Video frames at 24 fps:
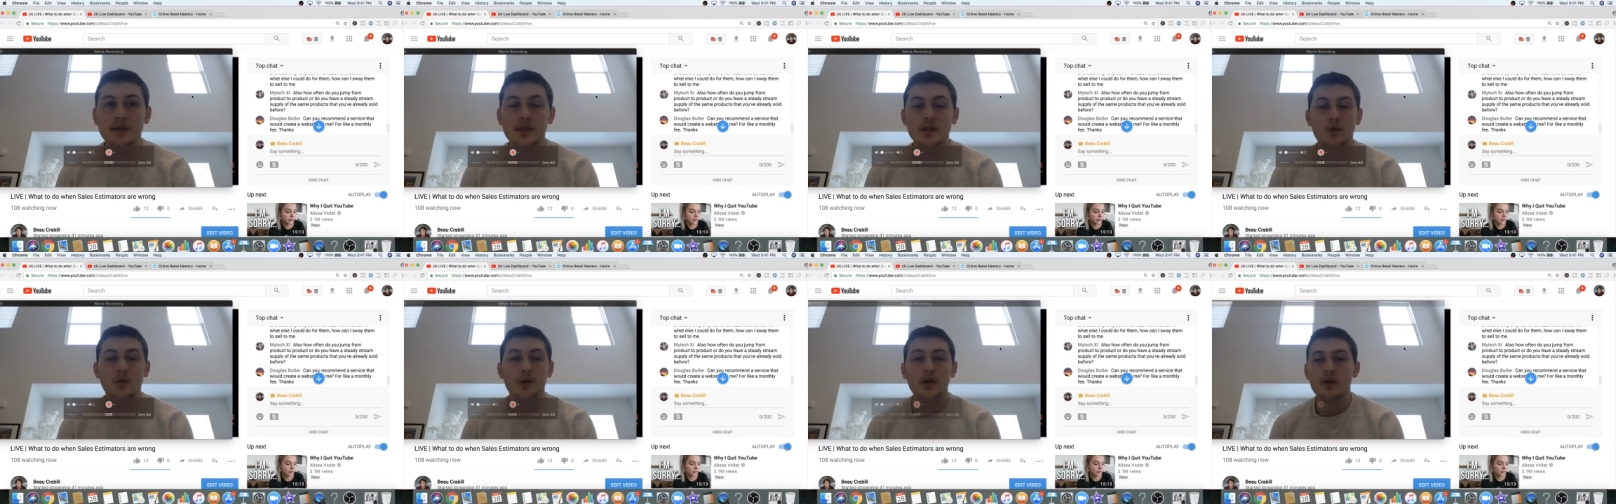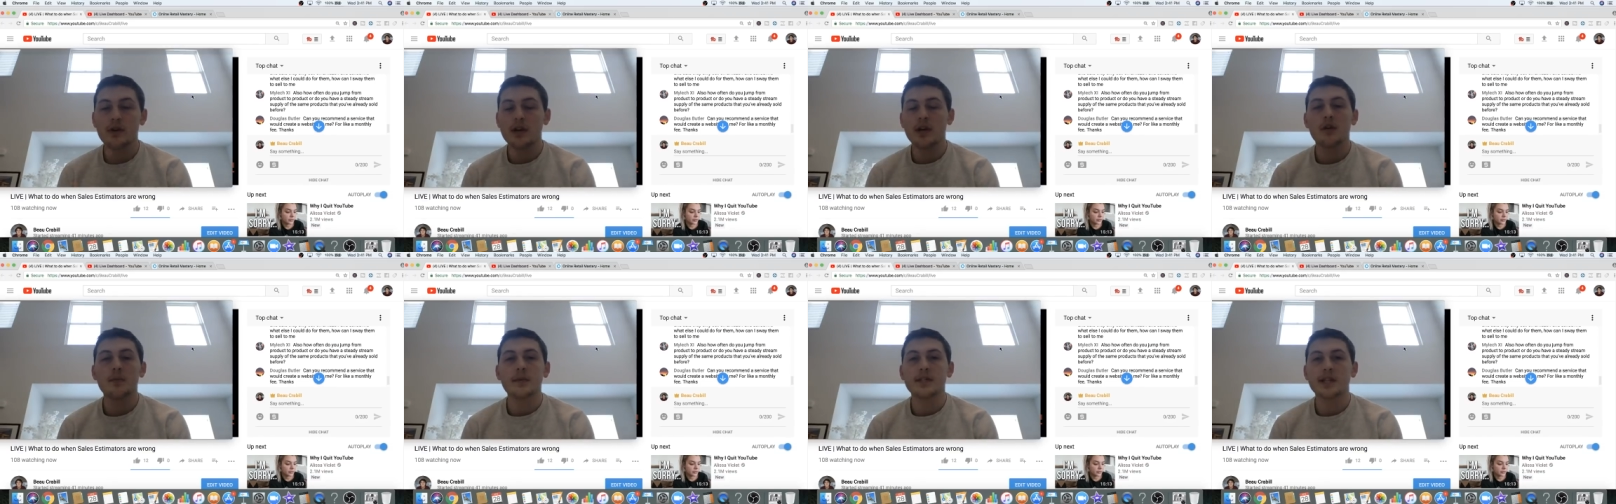So when you
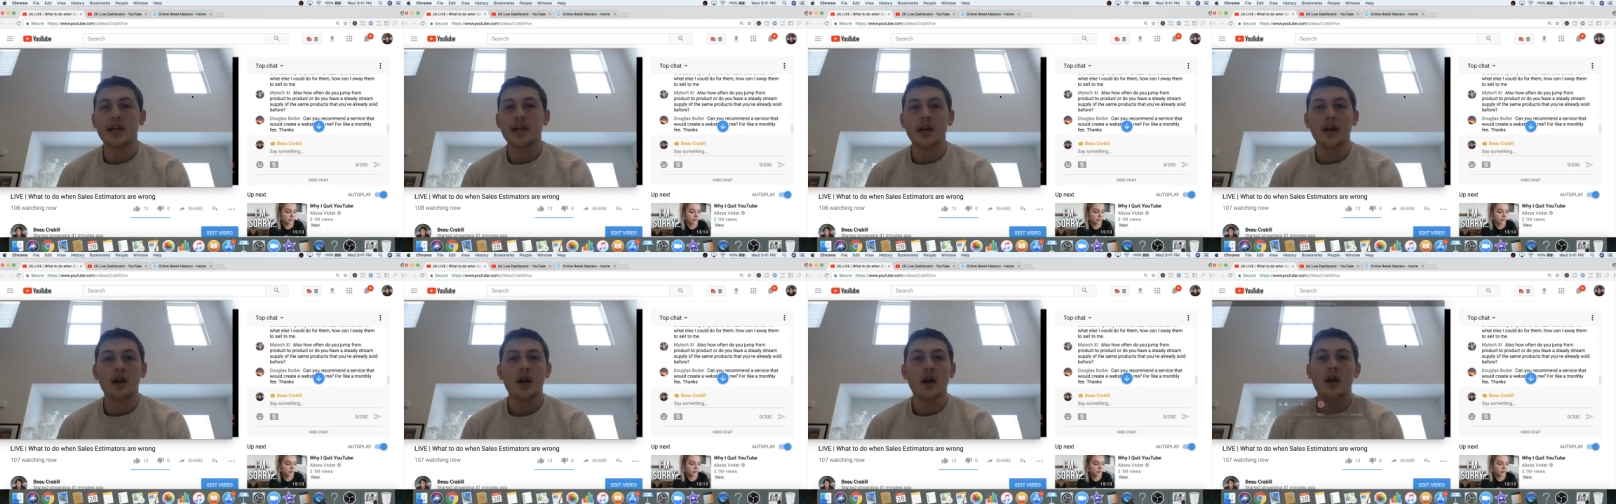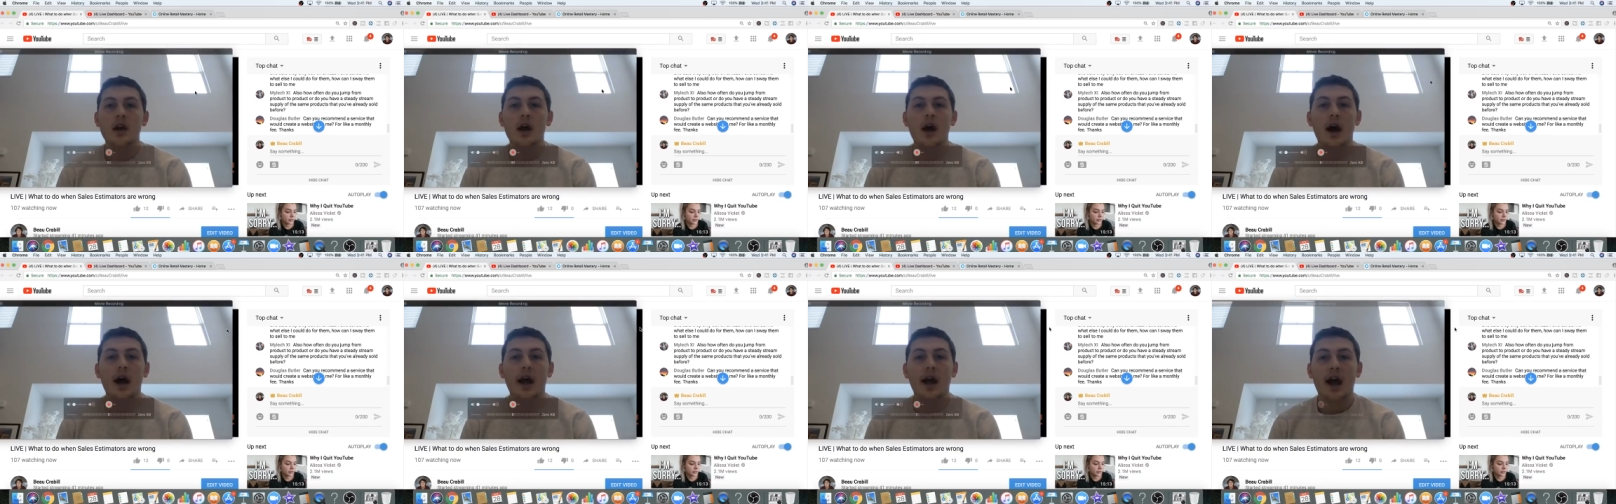hear me saying,
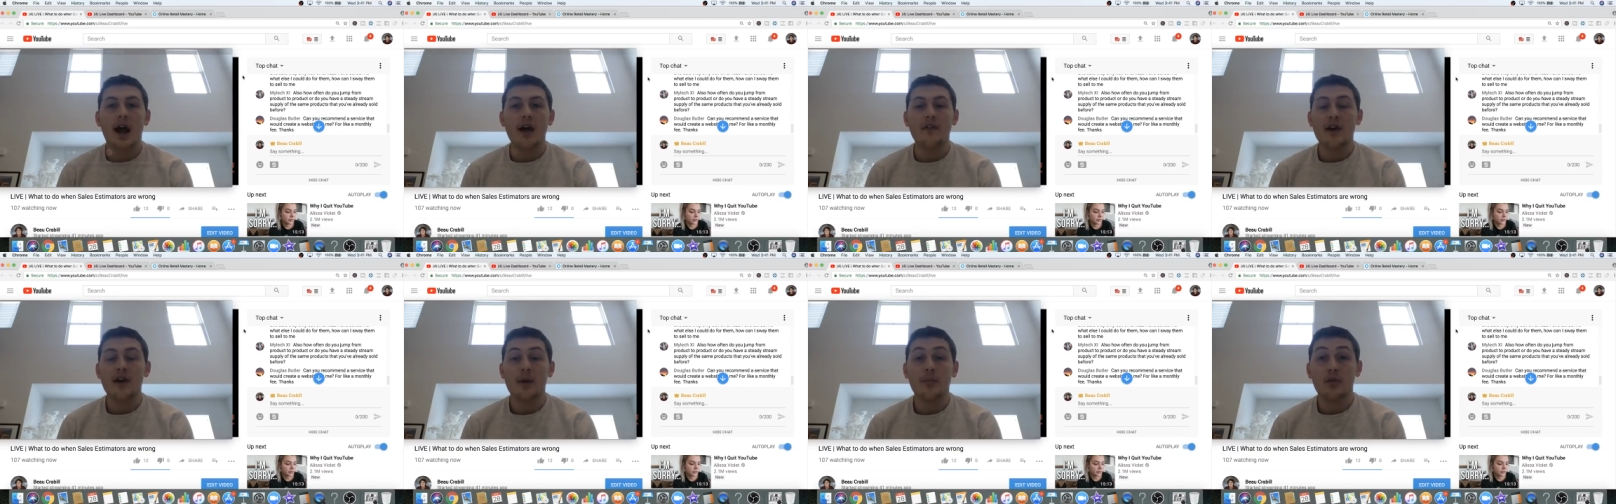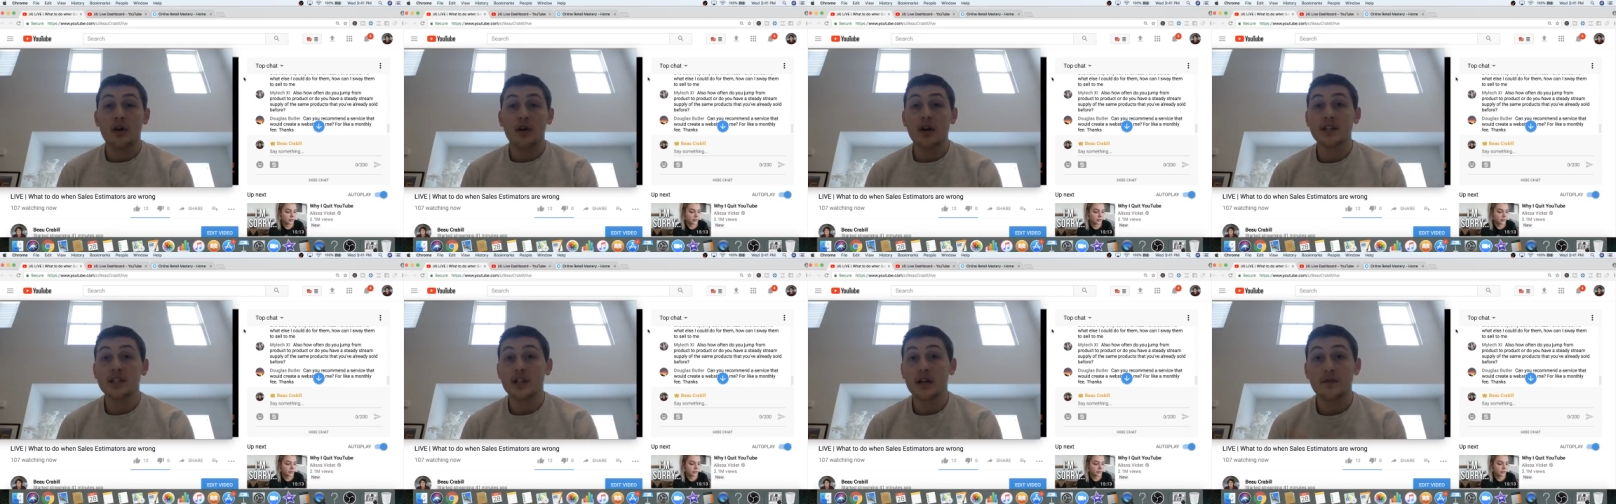like, I've had
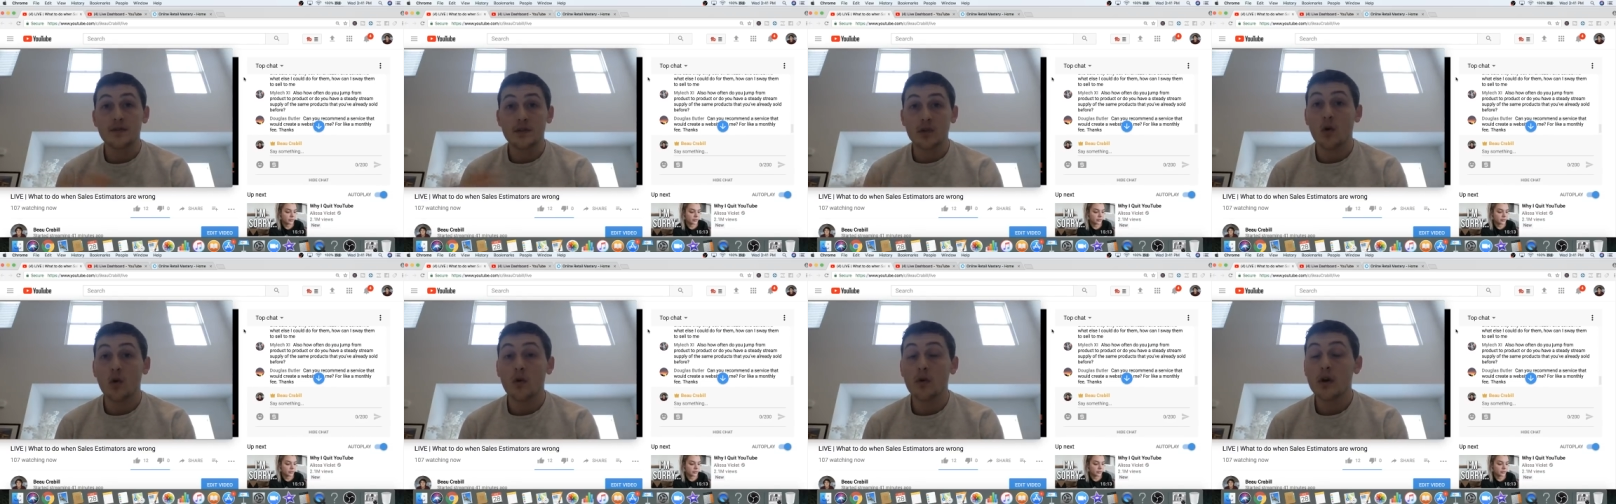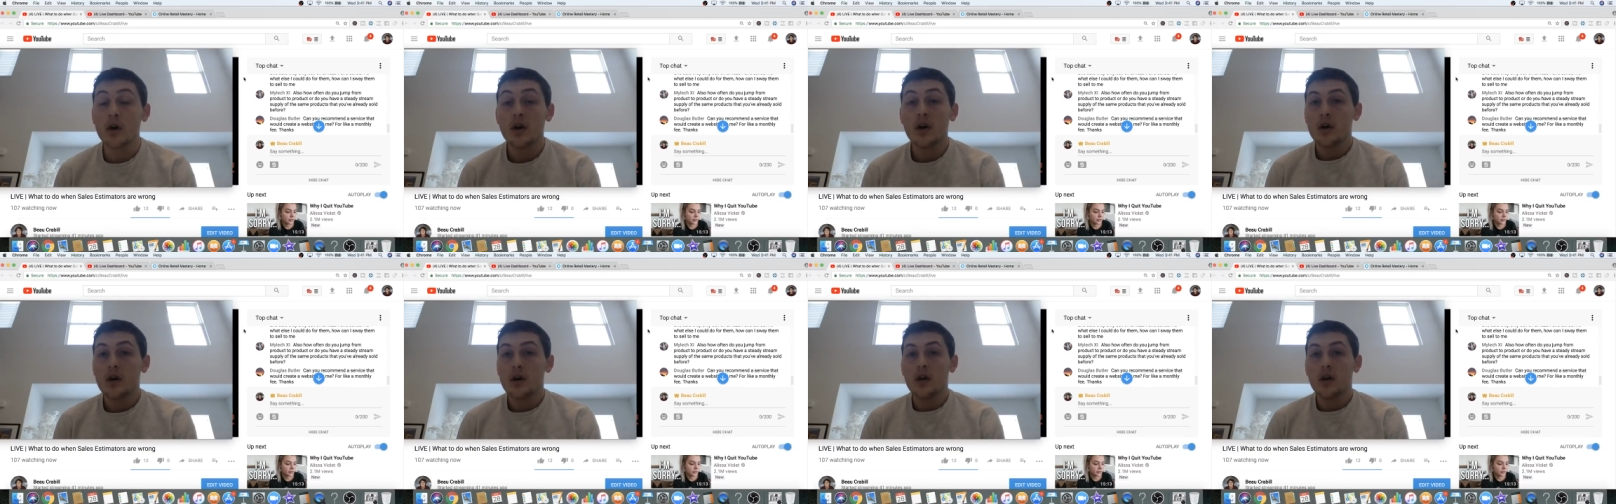products I've sold